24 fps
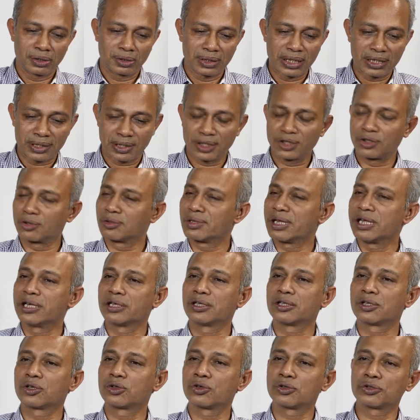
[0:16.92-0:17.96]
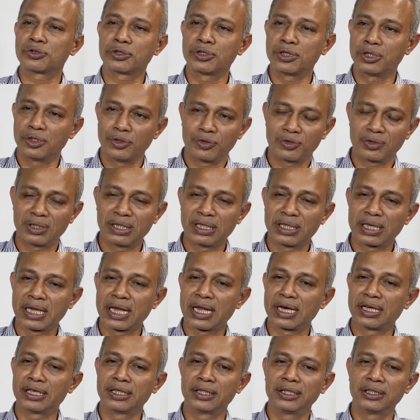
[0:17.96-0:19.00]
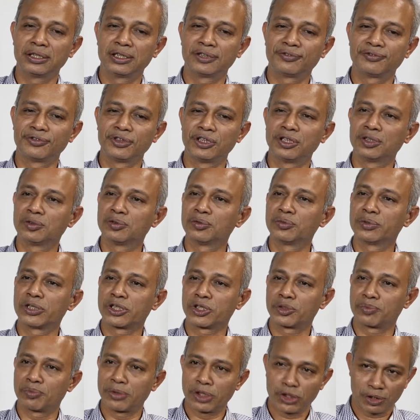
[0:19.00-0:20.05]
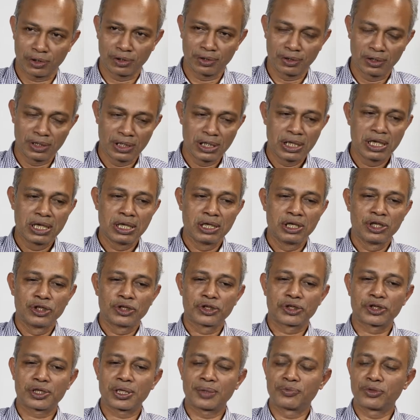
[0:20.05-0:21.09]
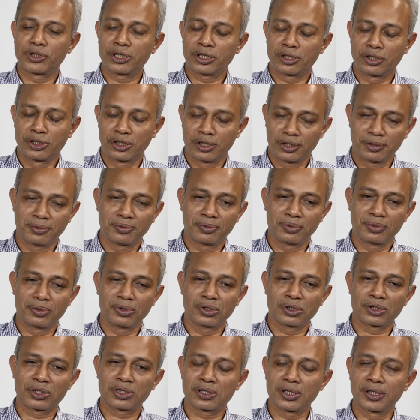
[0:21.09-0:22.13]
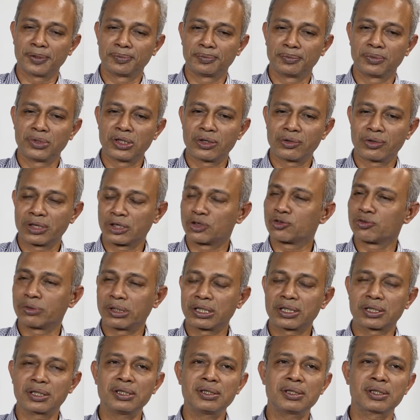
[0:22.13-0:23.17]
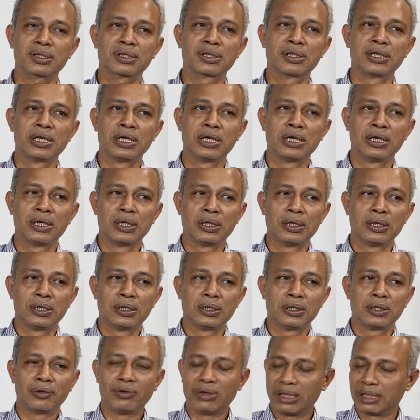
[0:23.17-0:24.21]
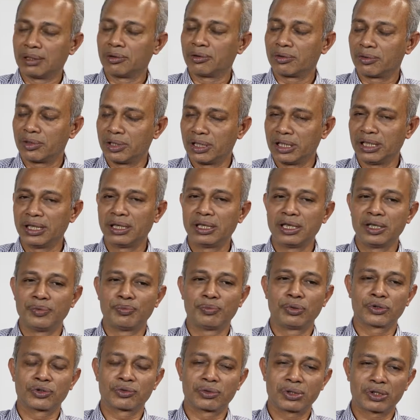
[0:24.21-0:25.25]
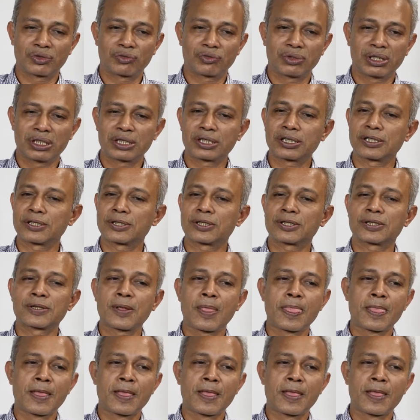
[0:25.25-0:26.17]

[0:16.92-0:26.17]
as a state, constitutionally guarantees the freedom of expression, subject to some restrictions, legally imposed restrictions.